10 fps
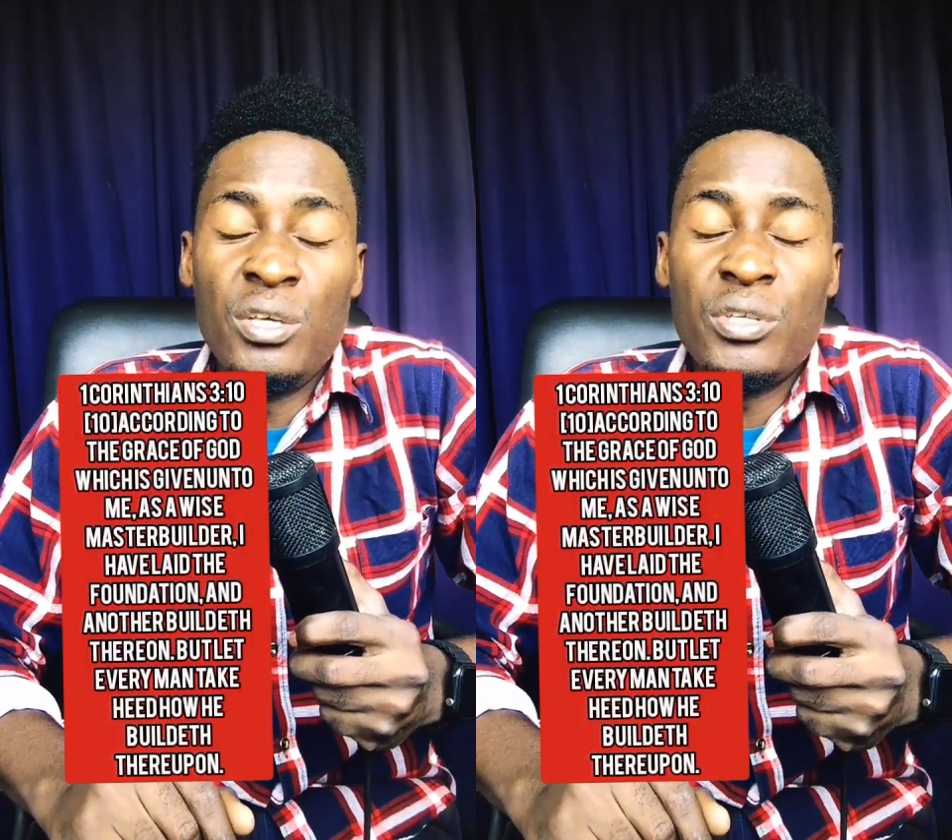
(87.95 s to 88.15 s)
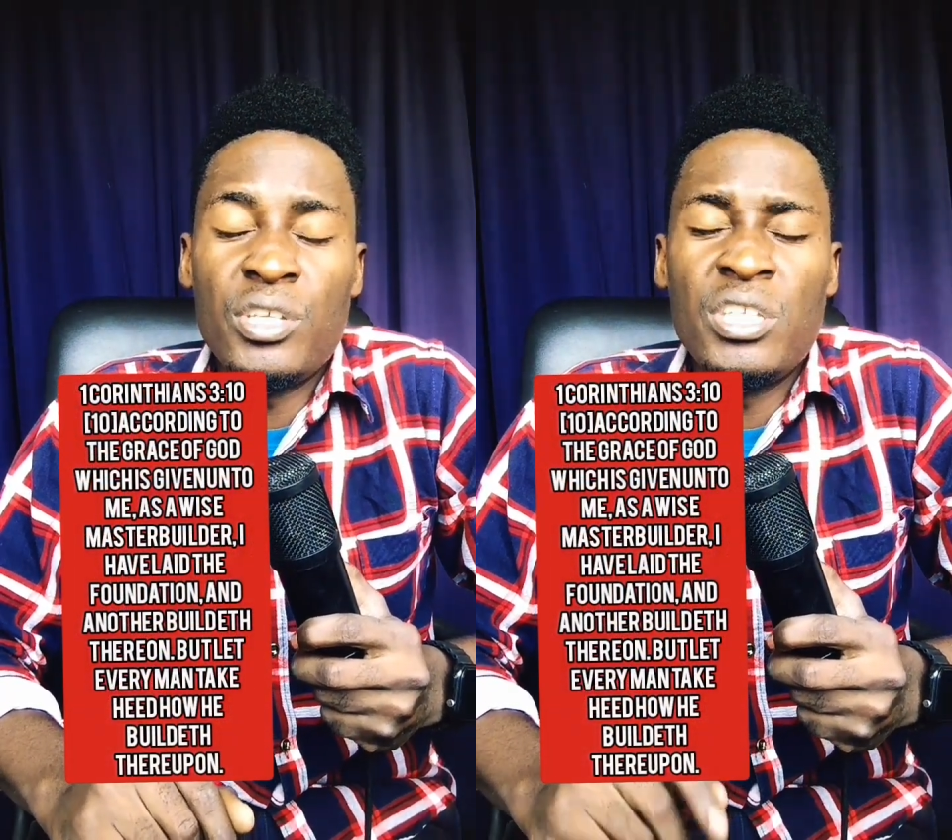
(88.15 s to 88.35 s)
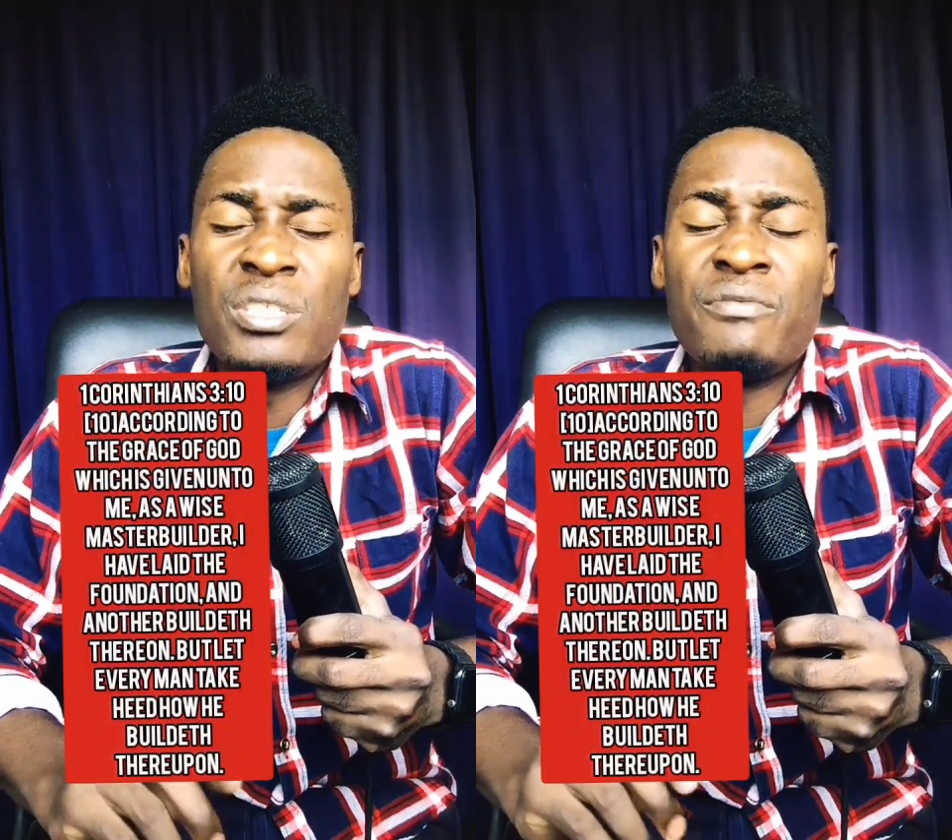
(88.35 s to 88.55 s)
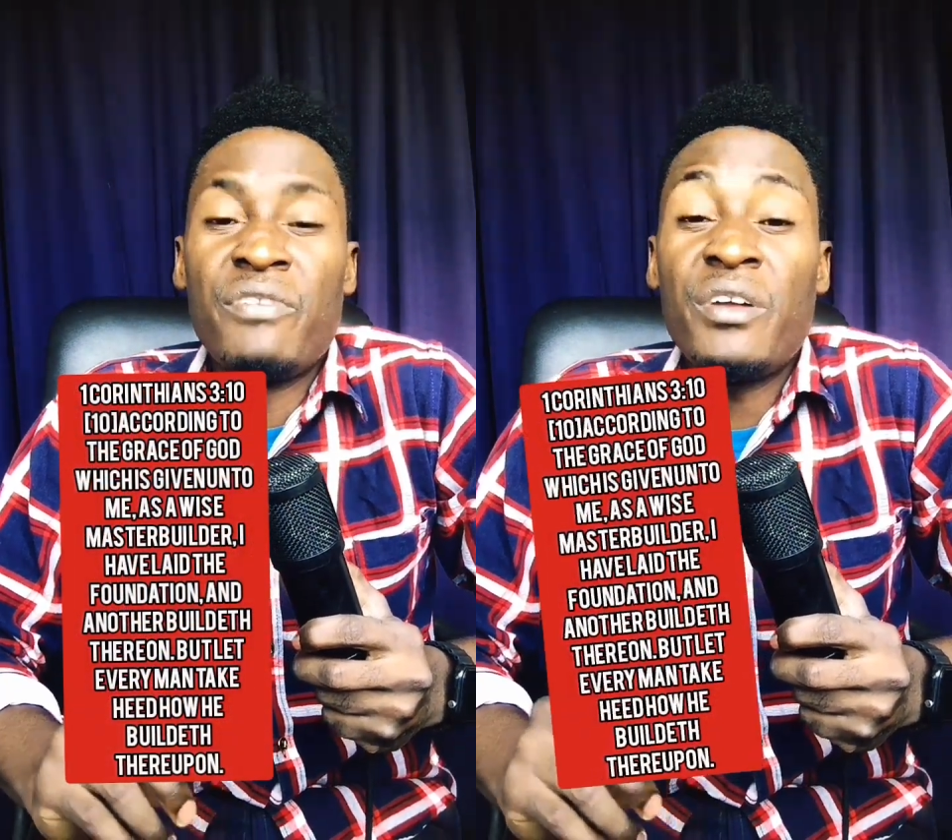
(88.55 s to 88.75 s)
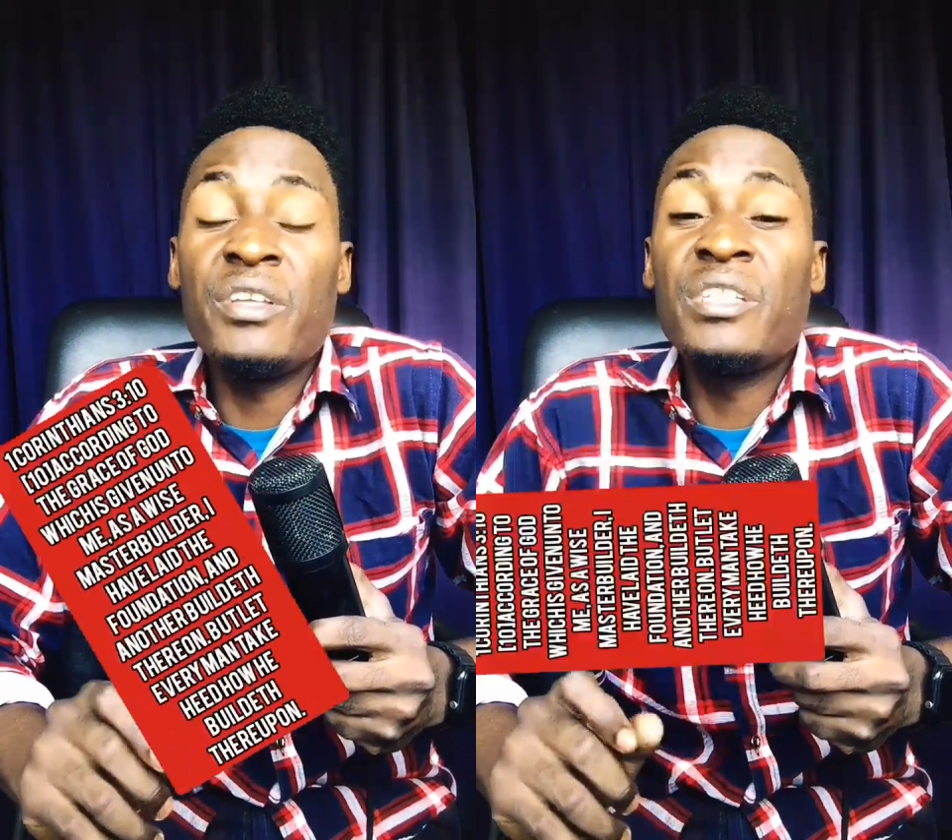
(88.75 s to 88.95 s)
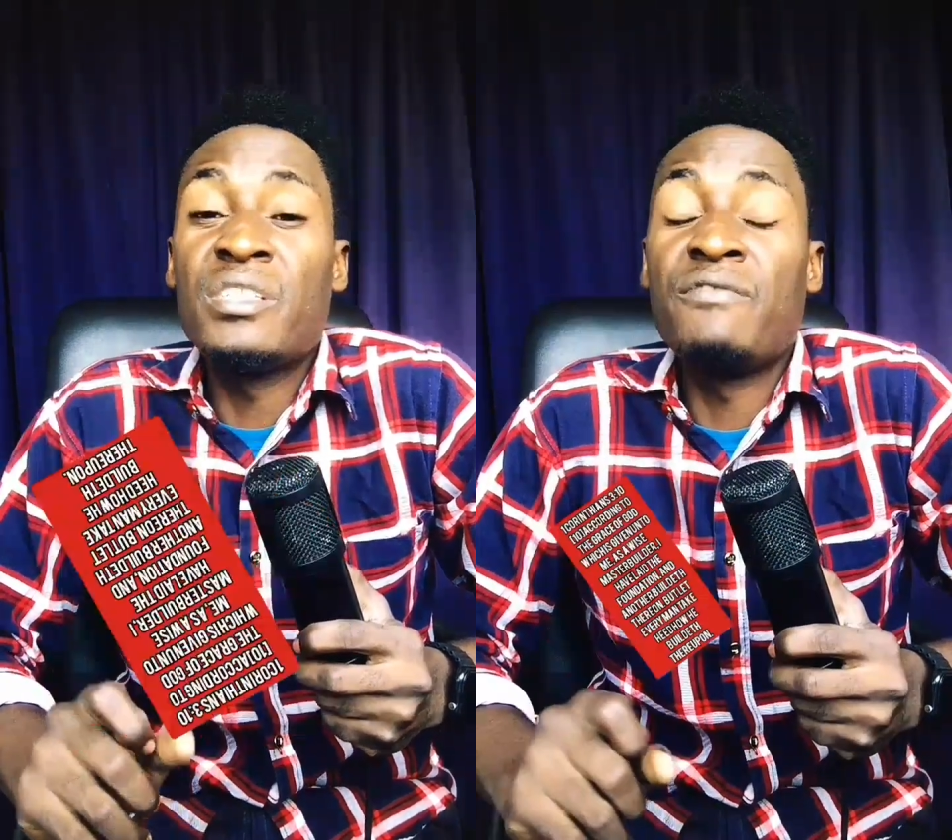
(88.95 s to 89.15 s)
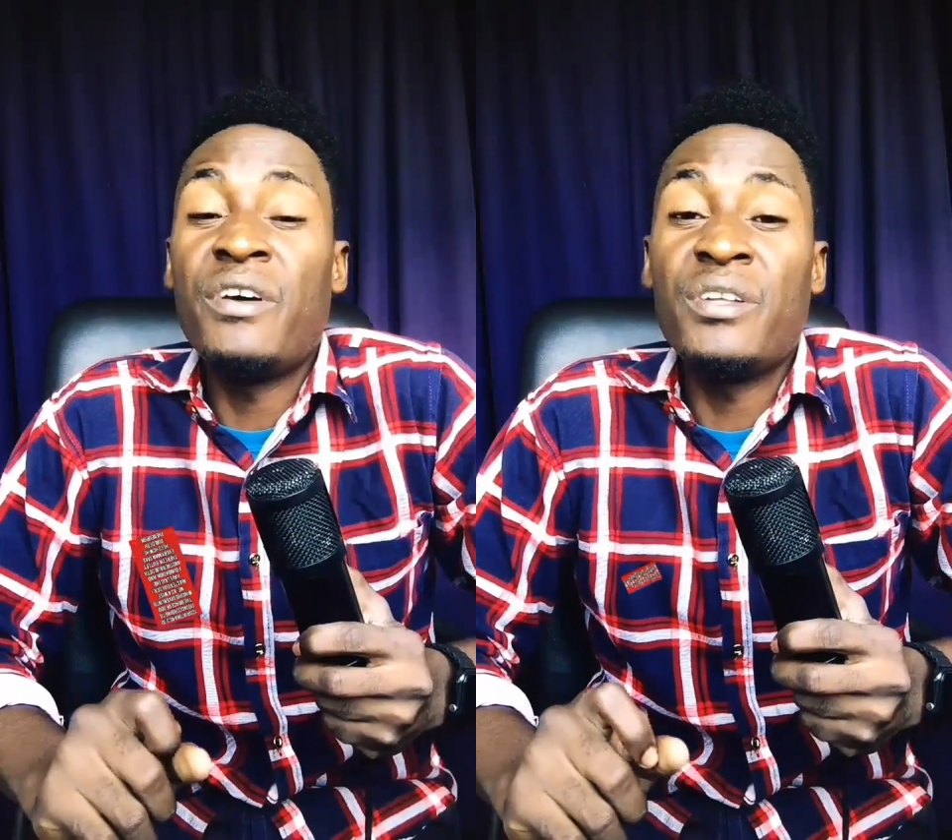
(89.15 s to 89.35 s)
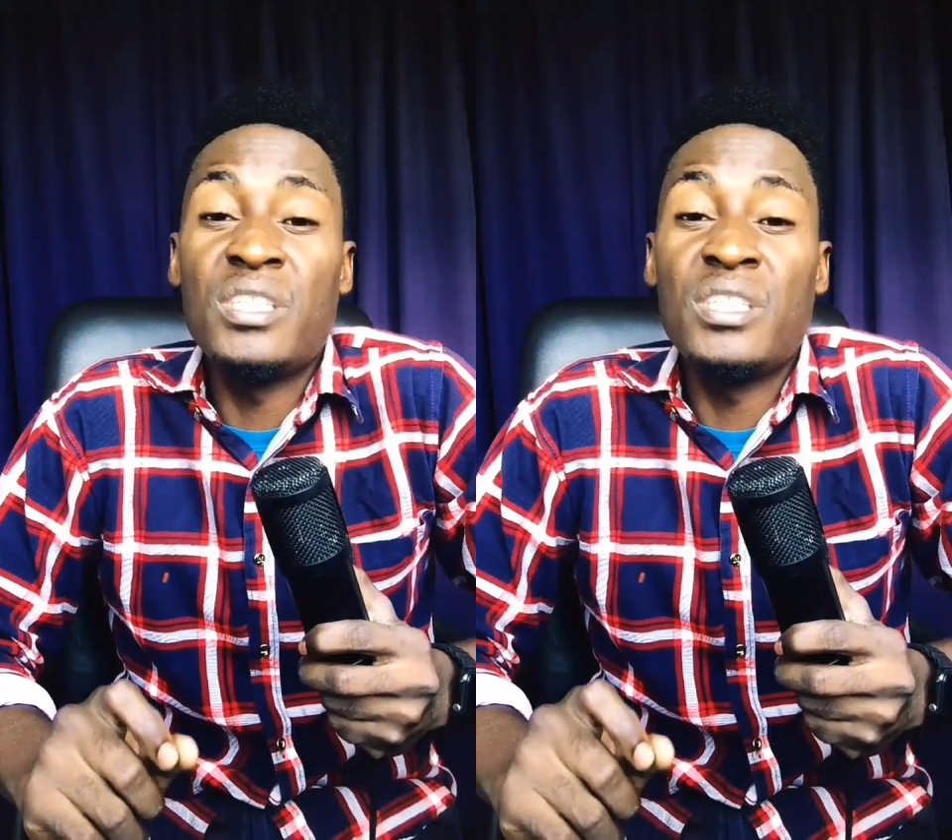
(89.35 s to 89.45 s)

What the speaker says: So it's very